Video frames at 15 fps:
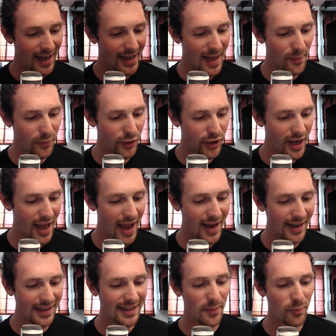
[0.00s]
Number
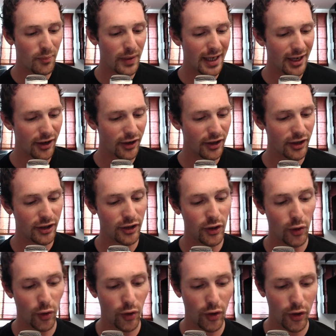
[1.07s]
nine, the bigger
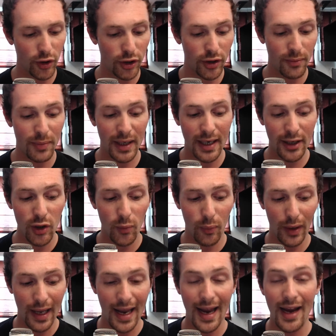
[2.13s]
you
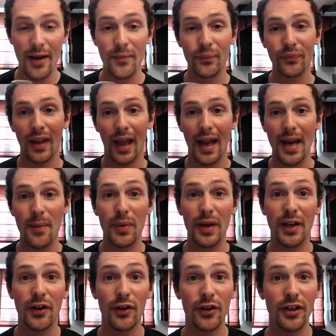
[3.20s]
play, the
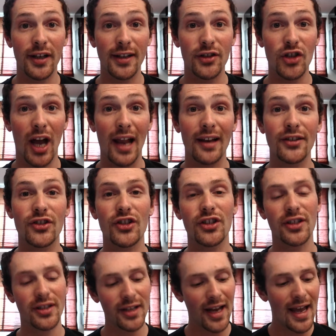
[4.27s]
bigger the
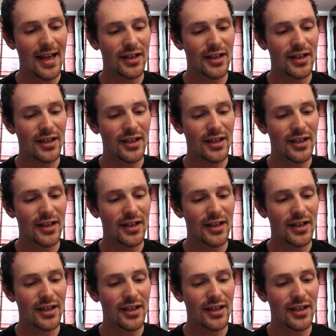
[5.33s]
challenges.